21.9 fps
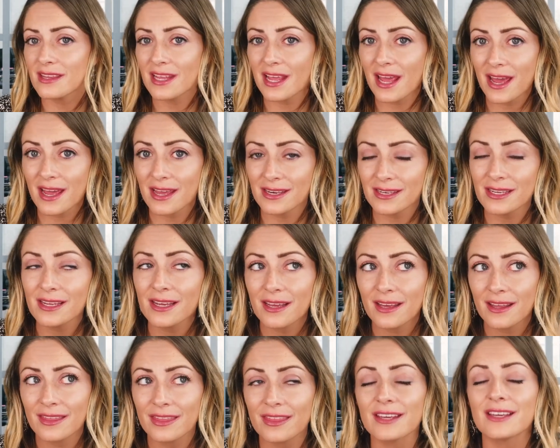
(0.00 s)
in the end,
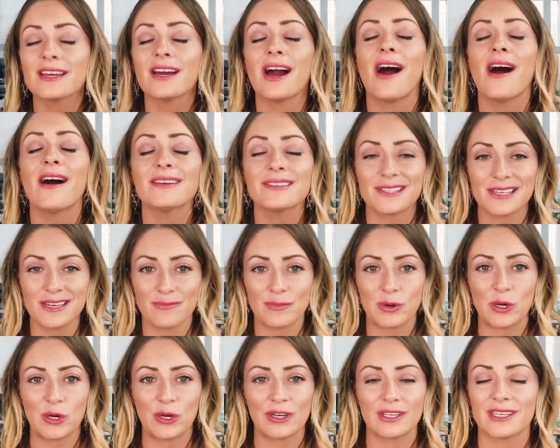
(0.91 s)
the
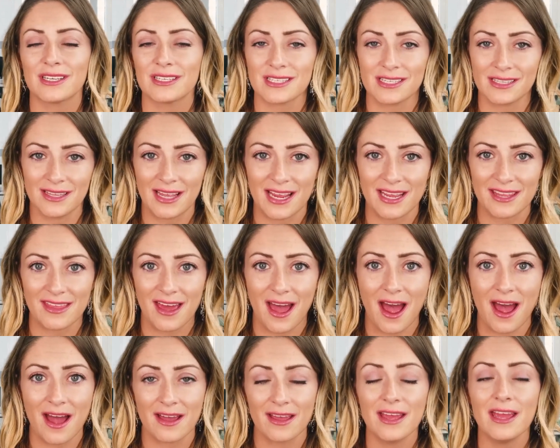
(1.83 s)
customer doesn't like
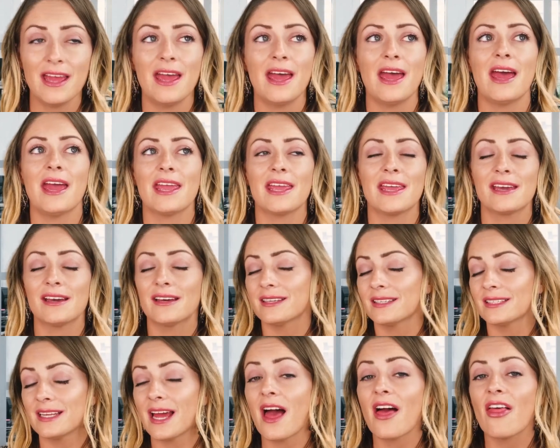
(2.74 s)
that.
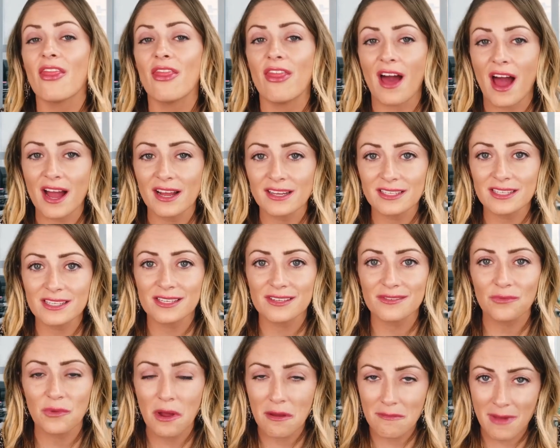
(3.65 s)
And
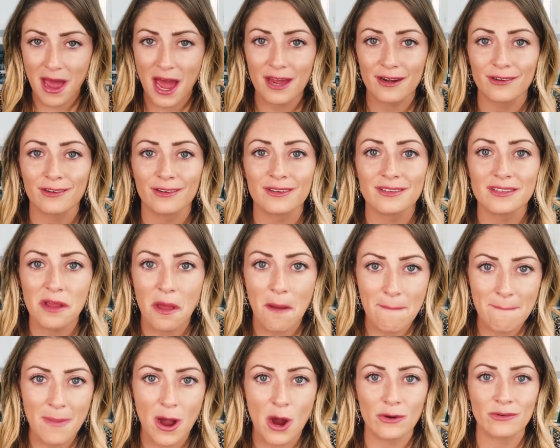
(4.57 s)
that's what matters
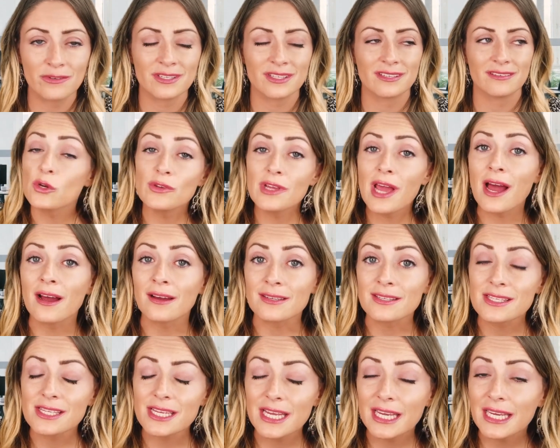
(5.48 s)
most. So
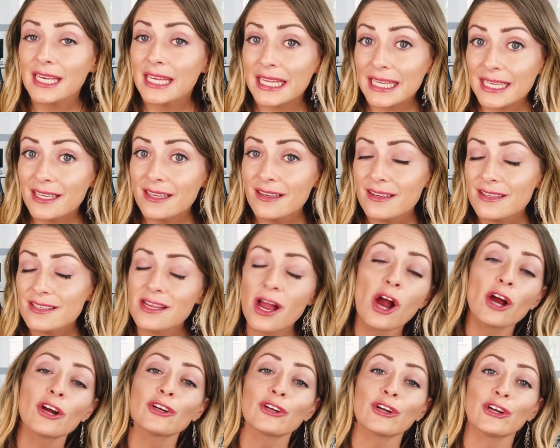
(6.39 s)
yes, it is
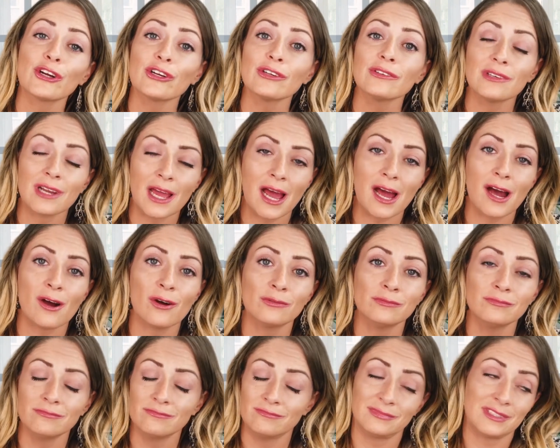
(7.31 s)
harder
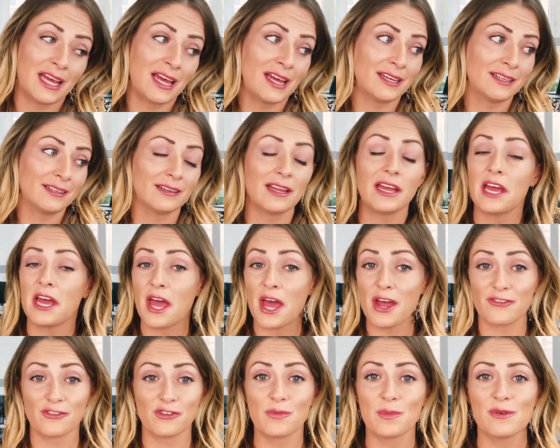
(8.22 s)
now than
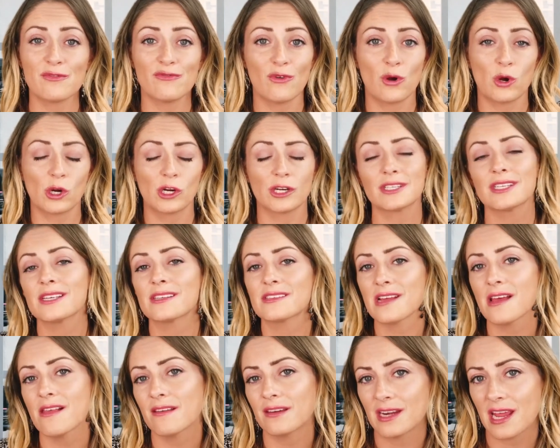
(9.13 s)
ever before to
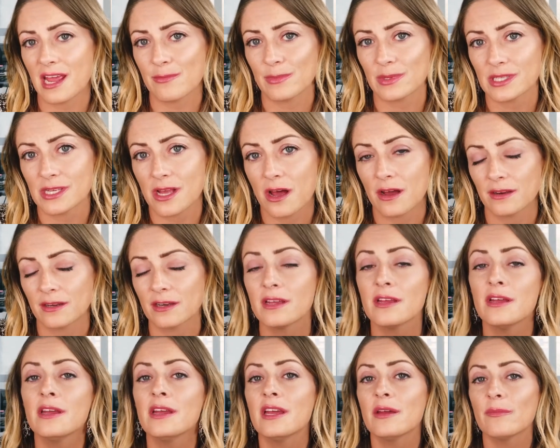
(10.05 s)
sell on Amazon
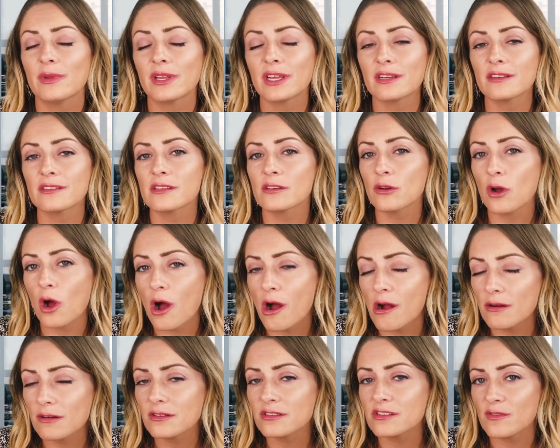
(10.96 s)
because there
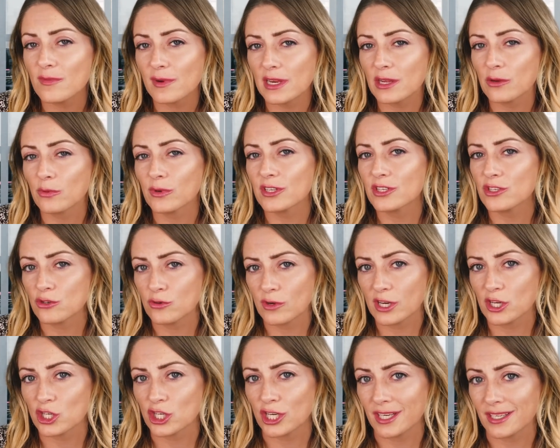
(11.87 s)
are so many
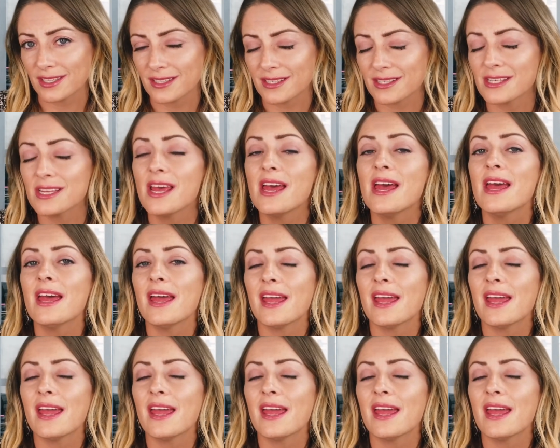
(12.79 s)
restrictions.